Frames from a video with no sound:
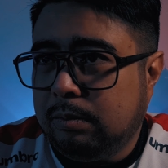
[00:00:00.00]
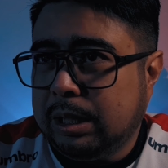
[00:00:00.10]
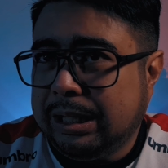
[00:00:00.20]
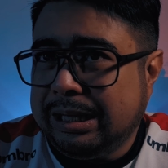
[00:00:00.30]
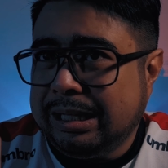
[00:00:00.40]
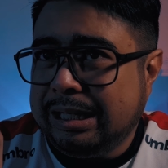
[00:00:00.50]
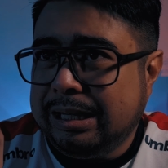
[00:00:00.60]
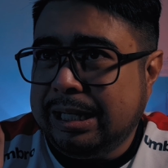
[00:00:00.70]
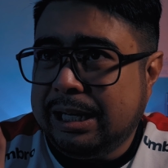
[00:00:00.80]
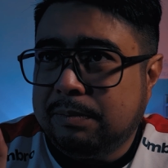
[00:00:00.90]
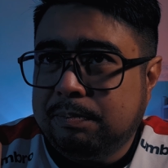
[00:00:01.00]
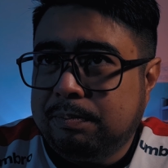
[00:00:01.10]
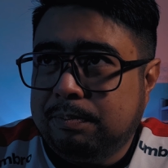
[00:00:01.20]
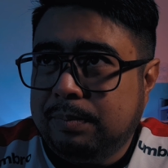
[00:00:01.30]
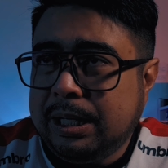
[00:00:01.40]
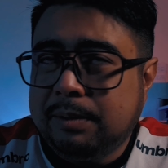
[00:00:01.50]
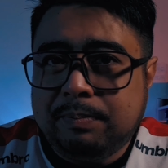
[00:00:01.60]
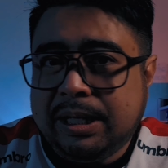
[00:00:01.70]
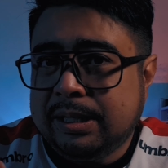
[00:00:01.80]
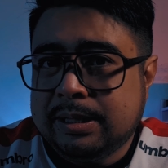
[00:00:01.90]
like
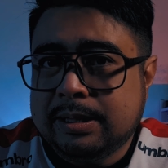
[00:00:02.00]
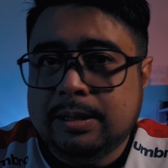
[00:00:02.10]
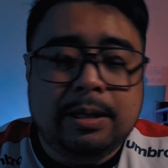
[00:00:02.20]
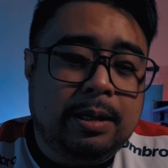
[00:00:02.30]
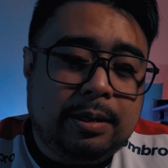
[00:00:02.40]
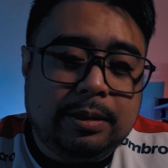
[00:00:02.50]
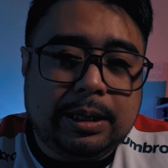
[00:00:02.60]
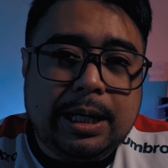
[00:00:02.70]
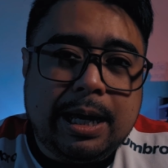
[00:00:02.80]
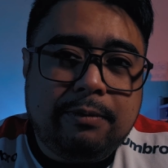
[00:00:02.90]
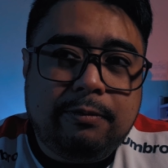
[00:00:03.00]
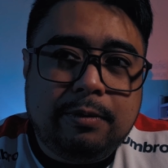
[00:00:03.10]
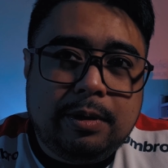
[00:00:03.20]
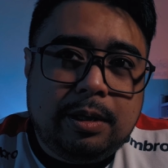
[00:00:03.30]
nitpicks that I have,